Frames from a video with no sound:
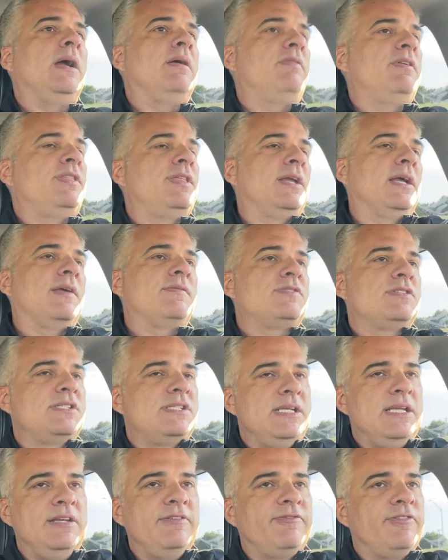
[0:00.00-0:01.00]
everything I've
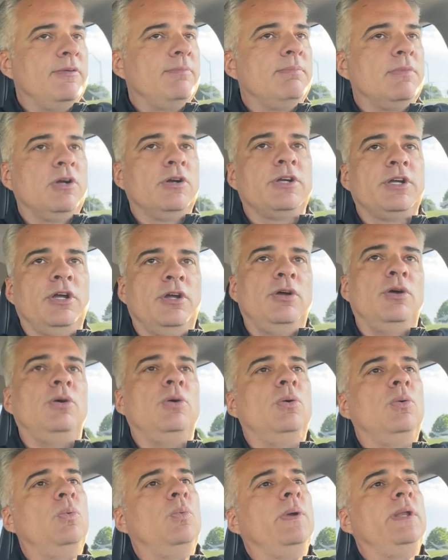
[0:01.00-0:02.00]
seen from
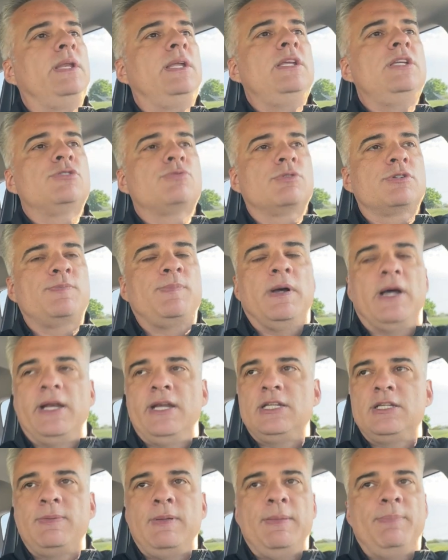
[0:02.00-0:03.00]
Mirko when he's
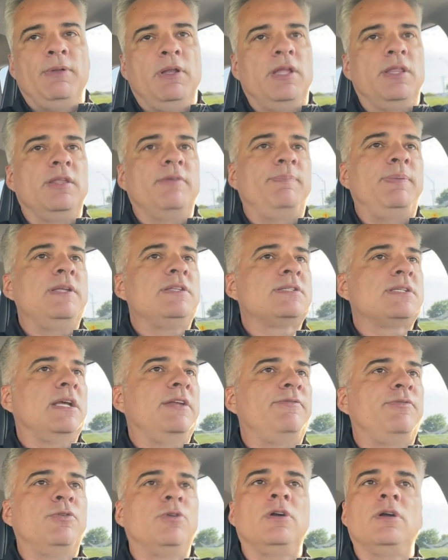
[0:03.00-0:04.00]
responded to people on the
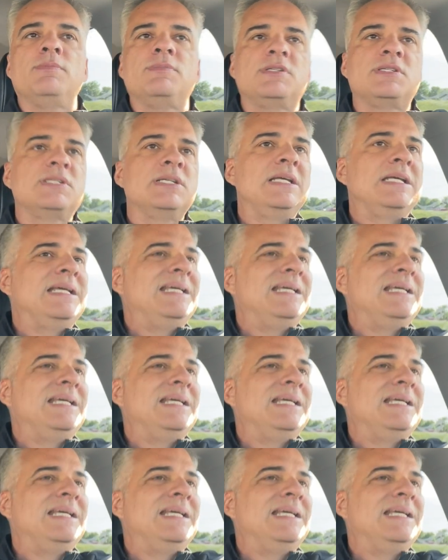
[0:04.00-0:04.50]
Pinside forums,